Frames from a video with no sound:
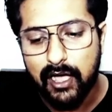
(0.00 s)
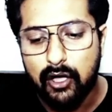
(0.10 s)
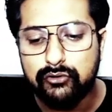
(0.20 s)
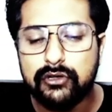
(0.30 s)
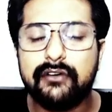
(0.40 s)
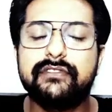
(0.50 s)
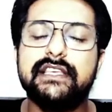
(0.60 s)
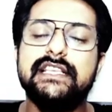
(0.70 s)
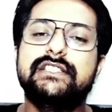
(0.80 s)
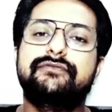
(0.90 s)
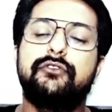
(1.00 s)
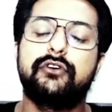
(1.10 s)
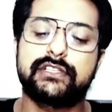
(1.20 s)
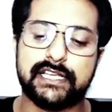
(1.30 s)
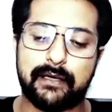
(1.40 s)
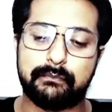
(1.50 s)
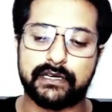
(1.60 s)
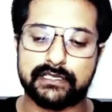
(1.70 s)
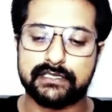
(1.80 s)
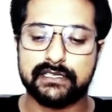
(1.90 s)
Out of these four
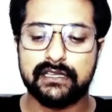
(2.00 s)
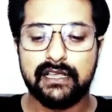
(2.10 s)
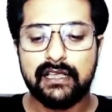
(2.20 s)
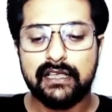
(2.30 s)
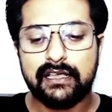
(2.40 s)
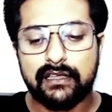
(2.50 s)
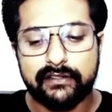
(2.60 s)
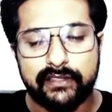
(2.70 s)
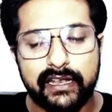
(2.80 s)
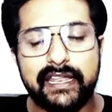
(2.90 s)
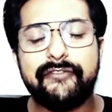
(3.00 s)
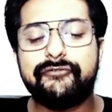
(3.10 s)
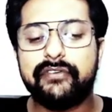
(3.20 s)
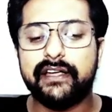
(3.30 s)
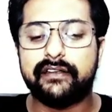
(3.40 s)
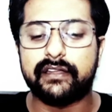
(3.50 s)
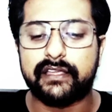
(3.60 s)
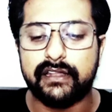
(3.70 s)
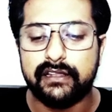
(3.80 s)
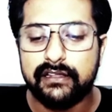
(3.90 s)
chambers, the left
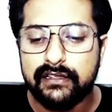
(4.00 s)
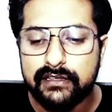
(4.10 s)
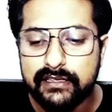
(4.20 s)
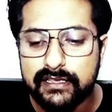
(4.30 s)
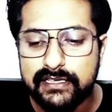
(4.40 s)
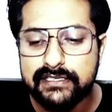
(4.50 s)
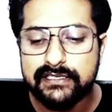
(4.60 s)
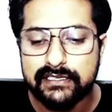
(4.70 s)
ventricle is